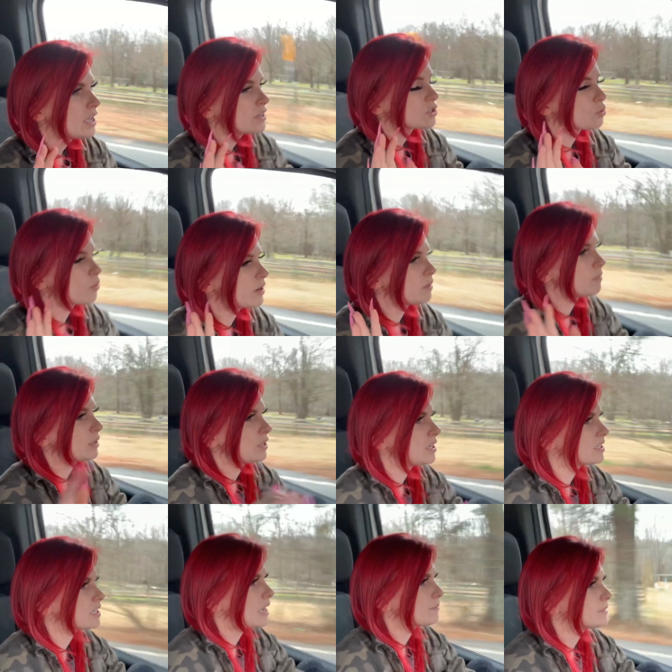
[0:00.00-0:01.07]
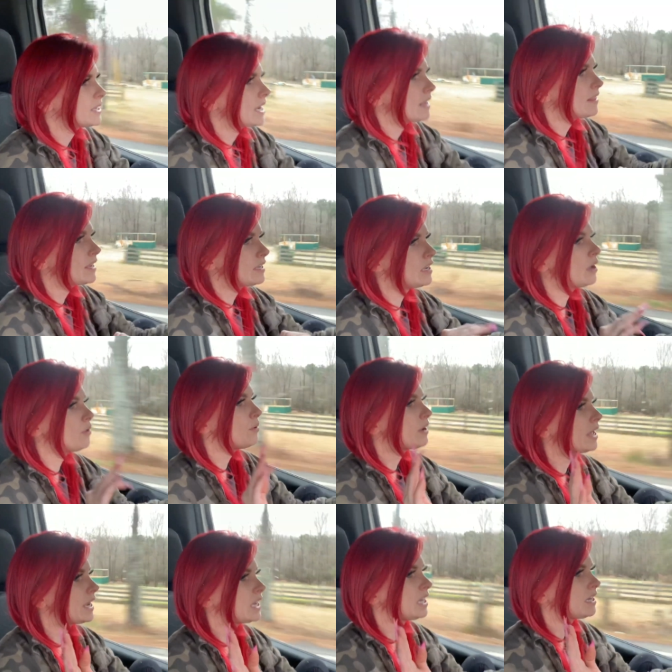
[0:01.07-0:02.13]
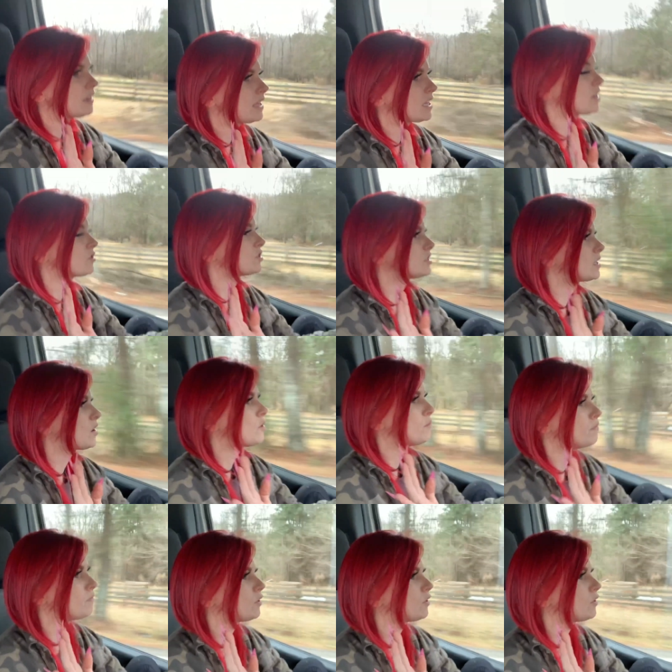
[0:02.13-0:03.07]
20 million times a day like no honey like you're so